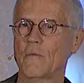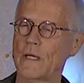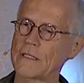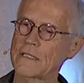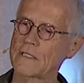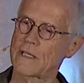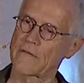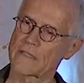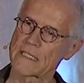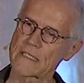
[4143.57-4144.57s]
went to, they
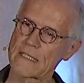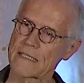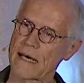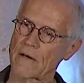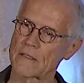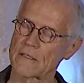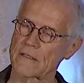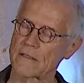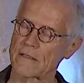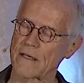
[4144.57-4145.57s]
have a
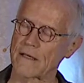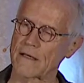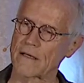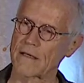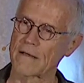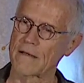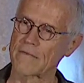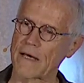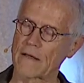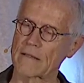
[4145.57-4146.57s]
16,000 uh,
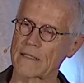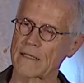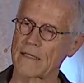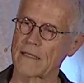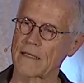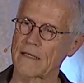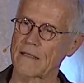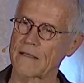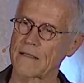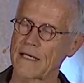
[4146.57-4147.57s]
faculty
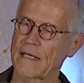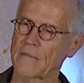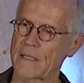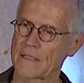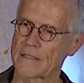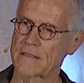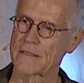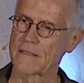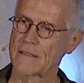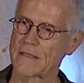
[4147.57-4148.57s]
uh, database
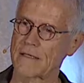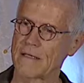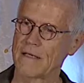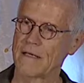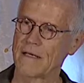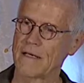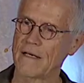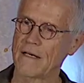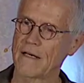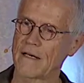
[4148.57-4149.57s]

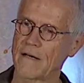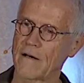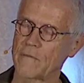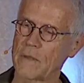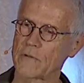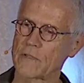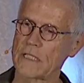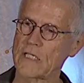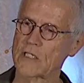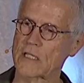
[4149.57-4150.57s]
uh, of people who
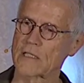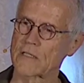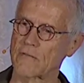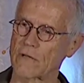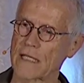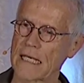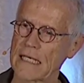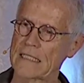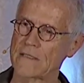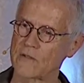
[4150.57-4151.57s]
teach things that
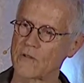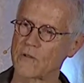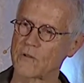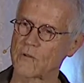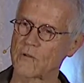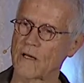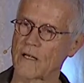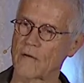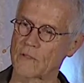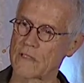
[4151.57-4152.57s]
relate to
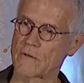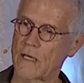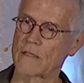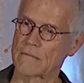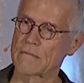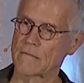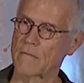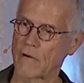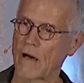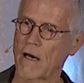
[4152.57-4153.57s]
Dada, which is quite
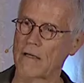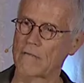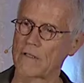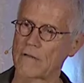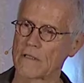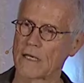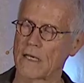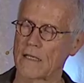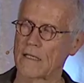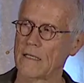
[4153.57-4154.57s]
broad when you look
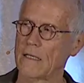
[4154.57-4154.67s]
at it.